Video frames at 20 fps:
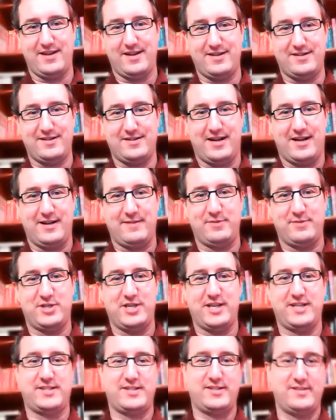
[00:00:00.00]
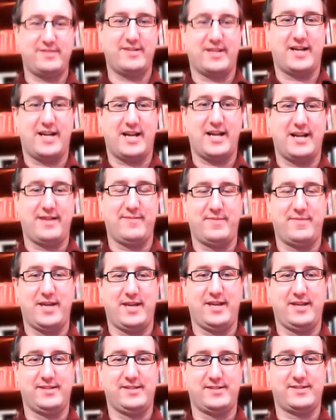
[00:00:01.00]
there, I'm Jason. I'm
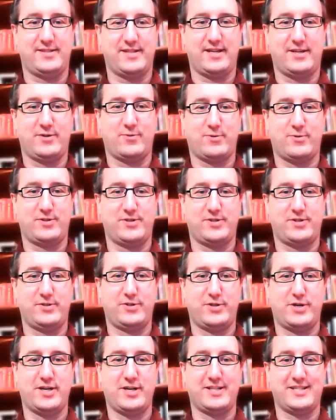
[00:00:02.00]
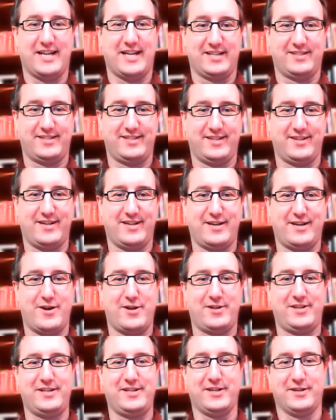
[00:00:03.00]
a Sitecore solution architect here at
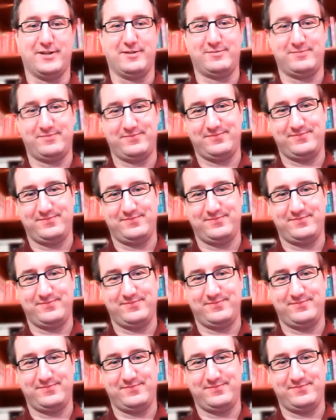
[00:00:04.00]
Nonlinear.